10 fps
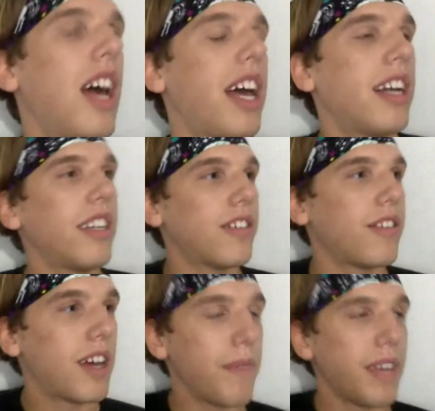don't know.
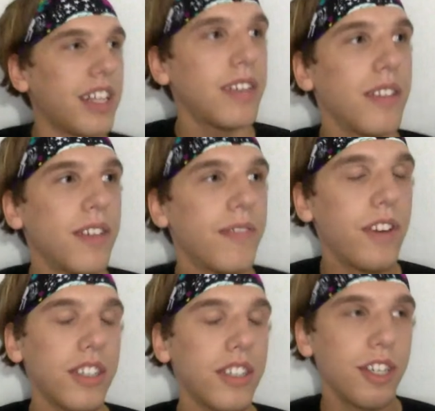I mean, the
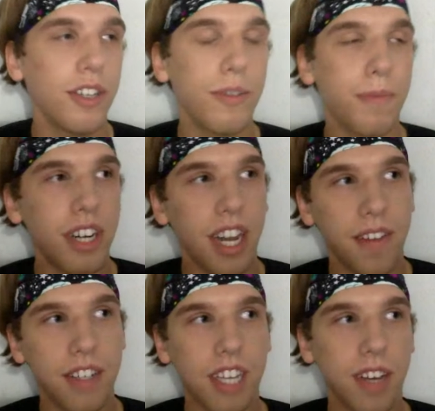first hooper I
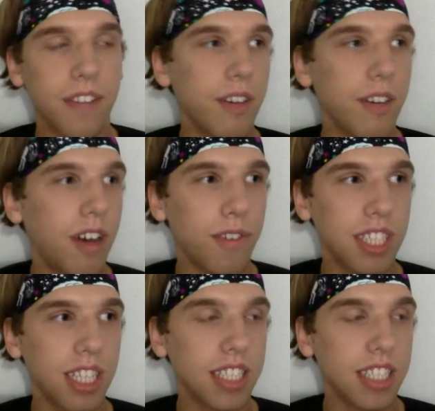ever saw a video
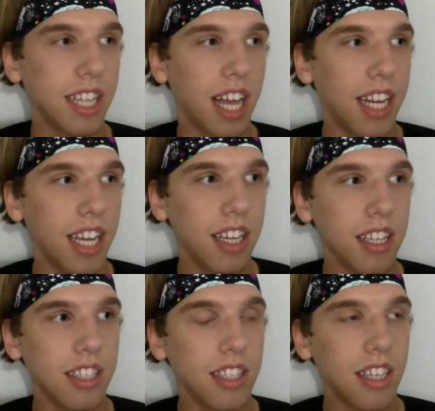of was Lisa
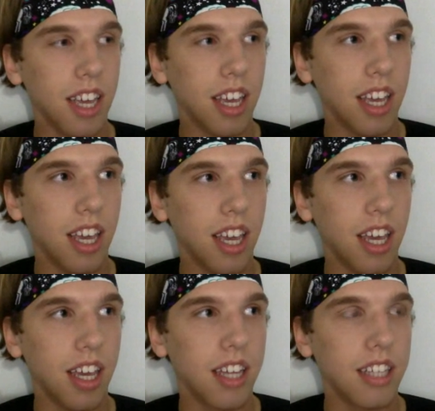Lottie,
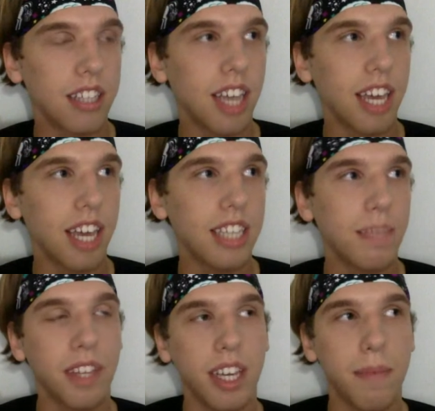and I guess
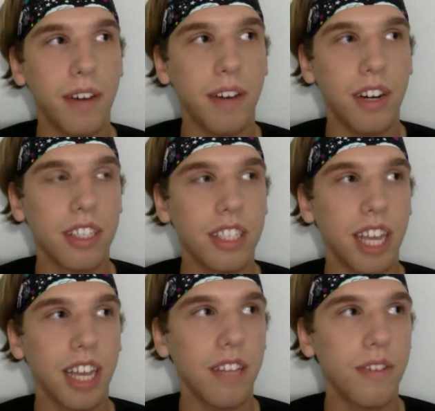something about her
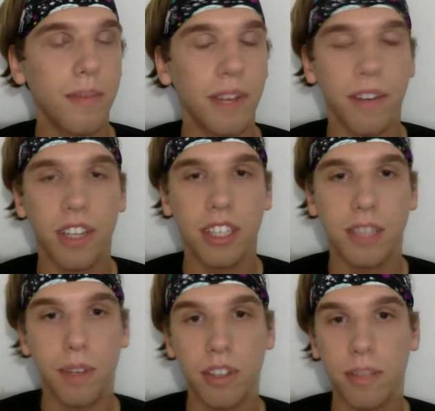style of hooping really
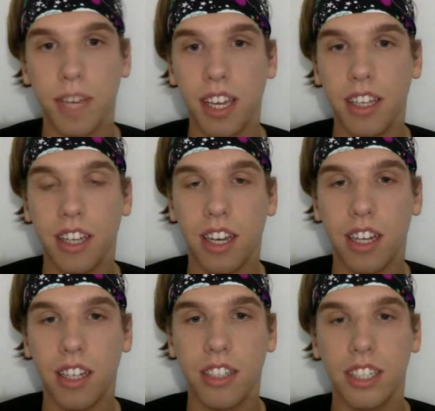spoke to me.
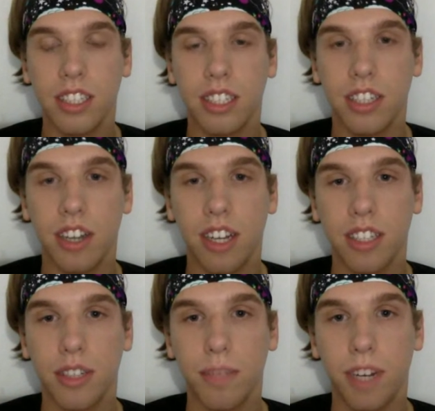She is a
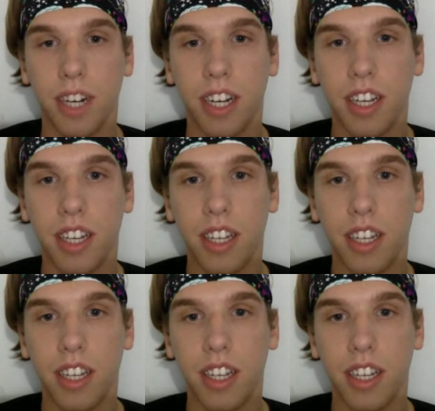circus hooper.